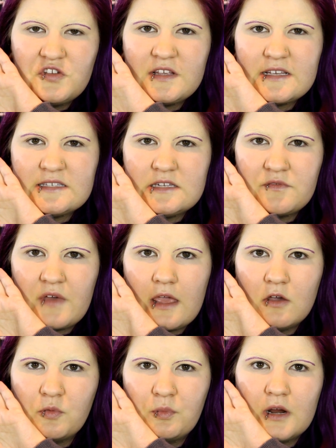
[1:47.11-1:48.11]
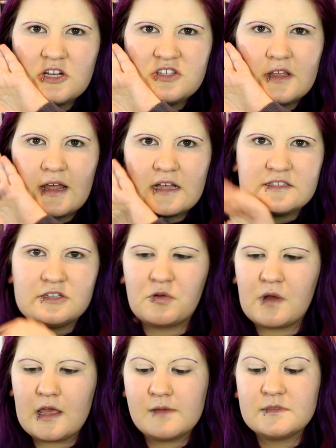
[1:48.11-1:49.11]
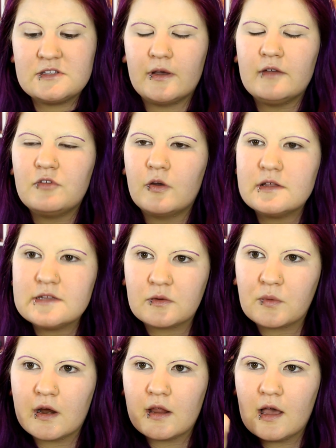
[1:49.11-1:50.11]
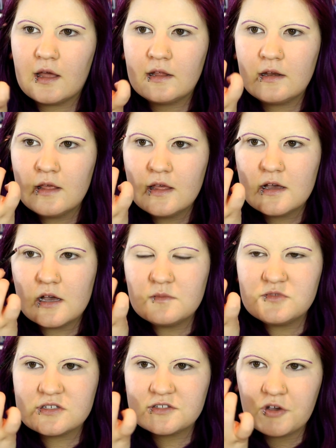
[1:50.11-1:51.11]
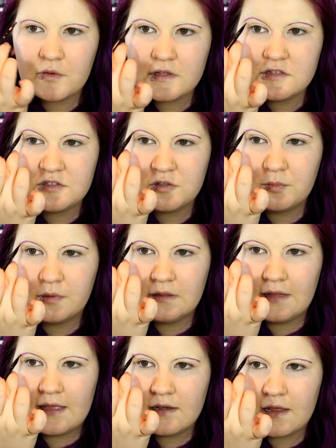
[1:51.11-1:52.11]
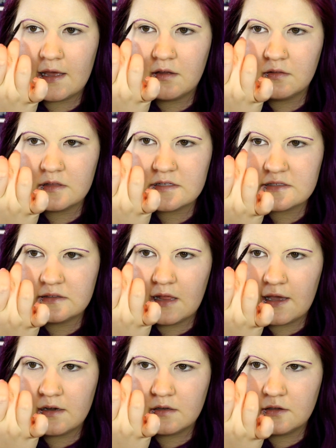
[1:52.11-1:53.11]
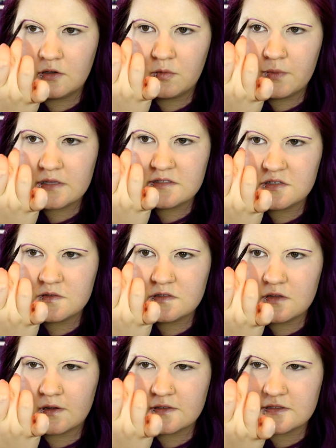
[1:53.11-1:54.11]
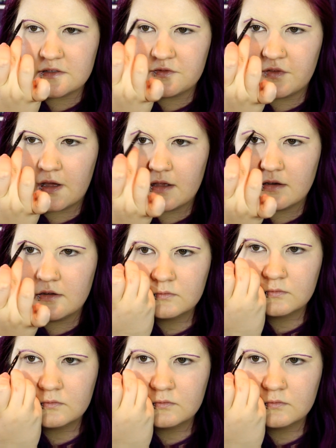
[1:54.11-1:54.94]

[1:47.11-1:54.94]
Using a stiff angle brush that has no name, so I have no idea where I got it, I'm just going to blend out this line a little bit so it's not as defined.